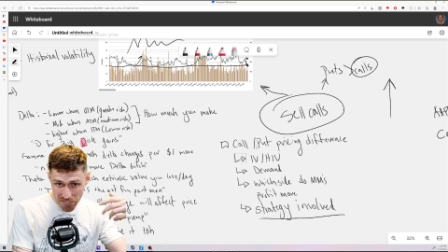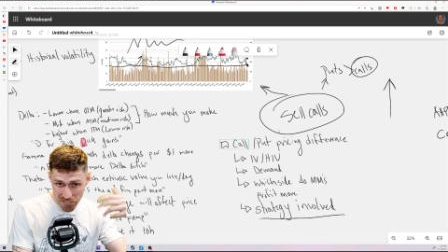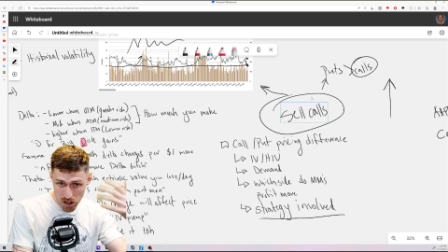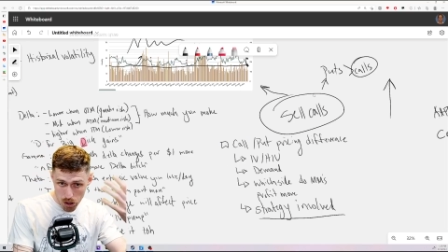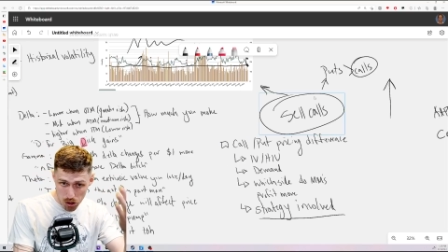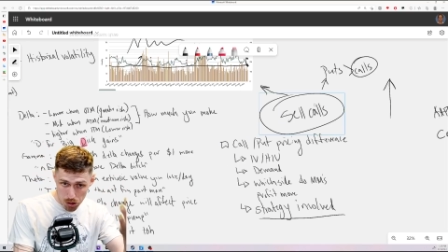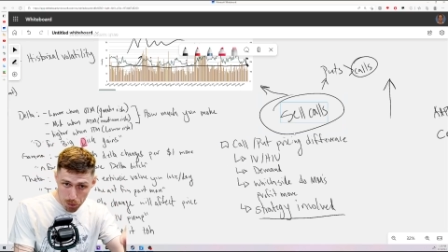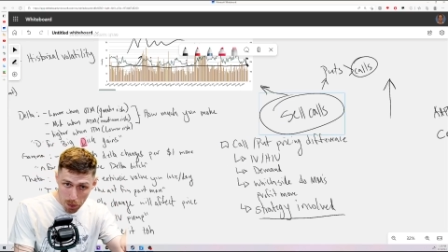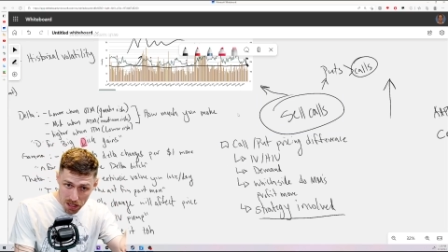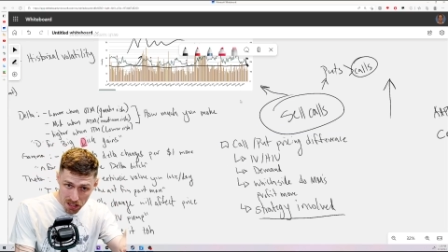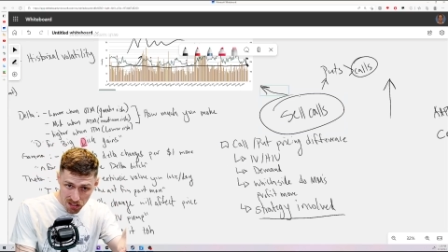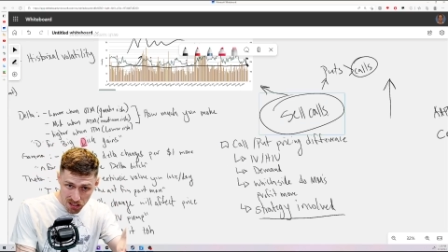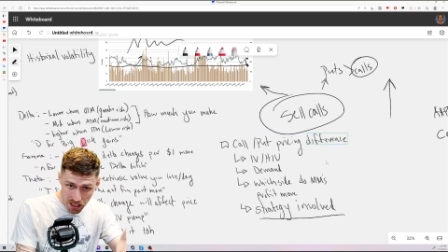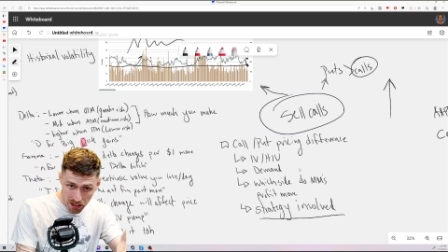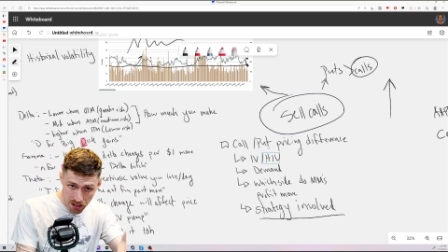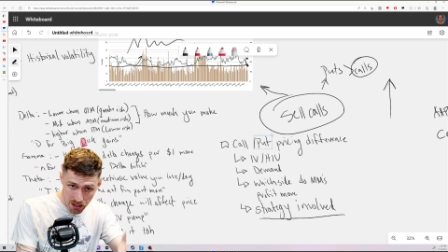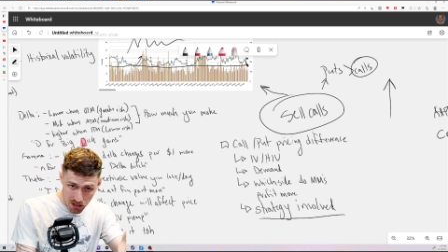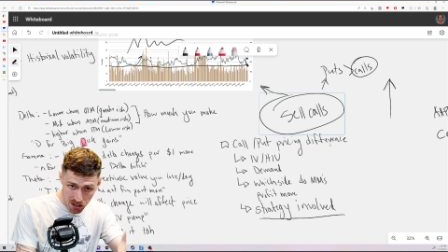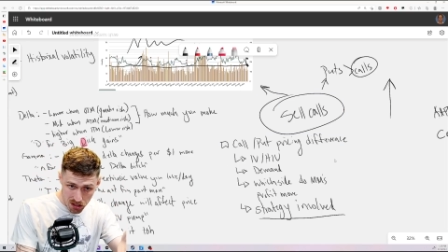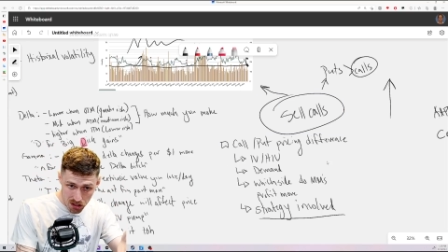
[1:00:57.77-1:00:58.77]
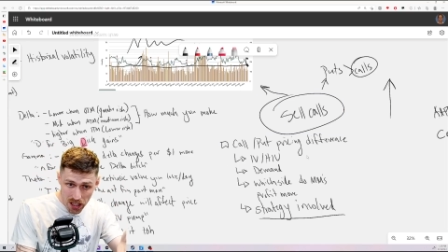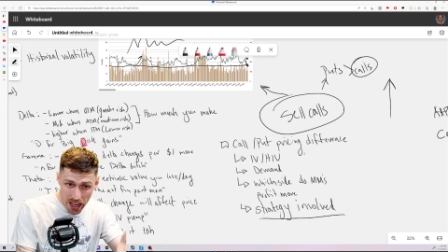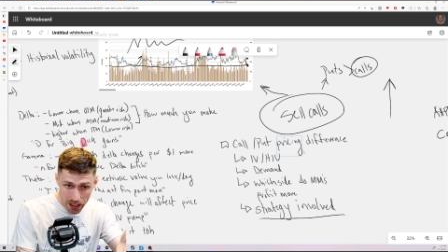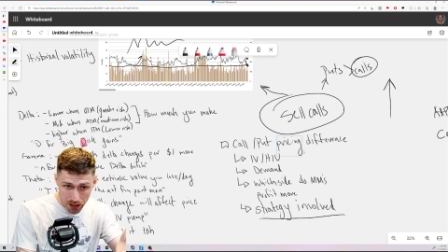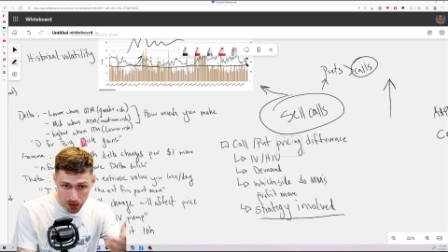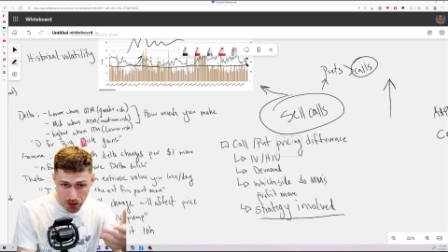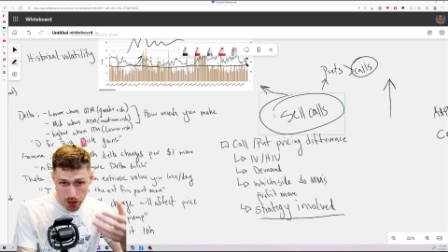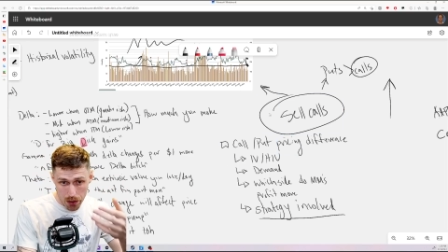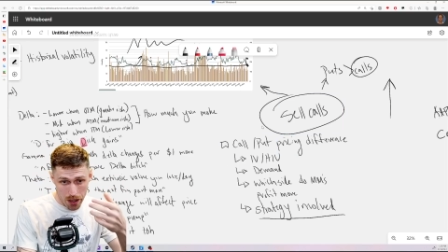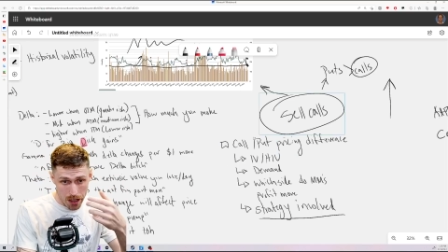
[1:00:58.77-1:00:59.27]
and it was based on this
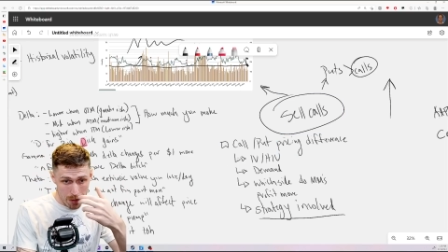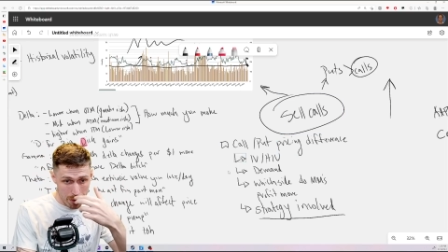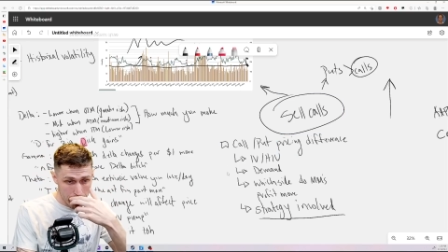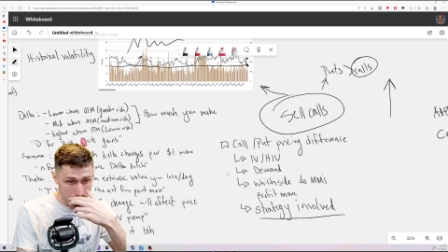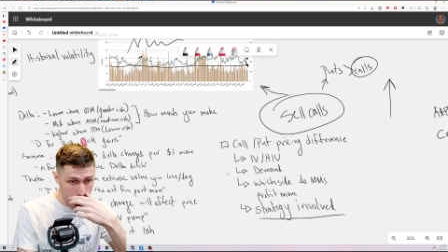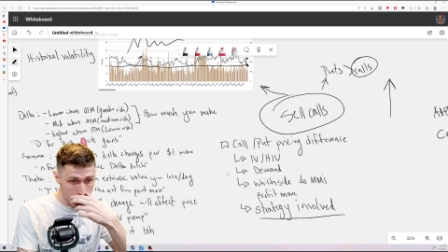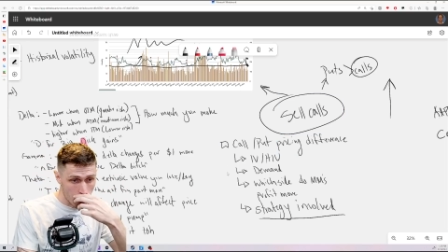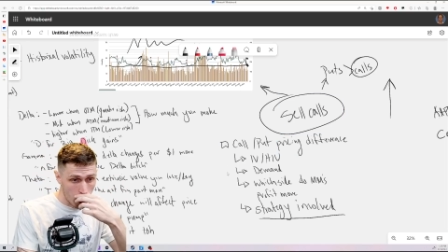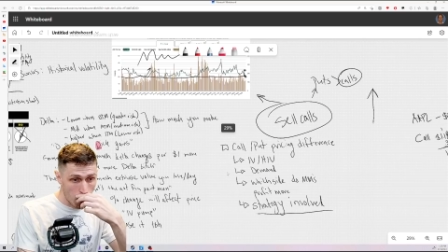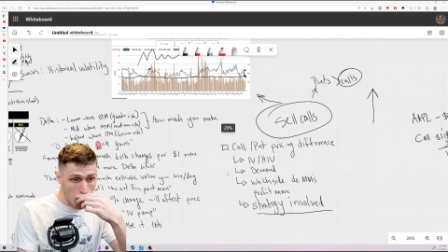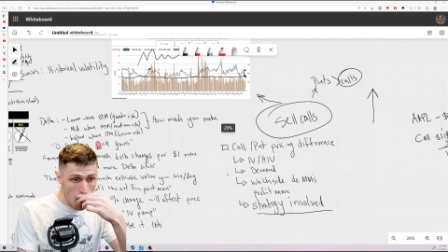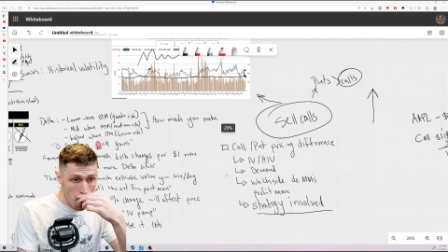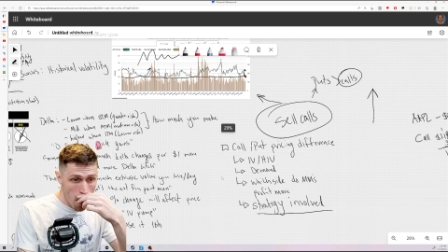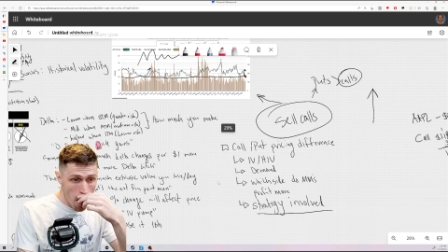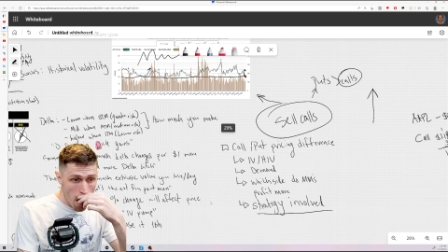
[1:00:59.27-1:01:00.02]
exact theory. So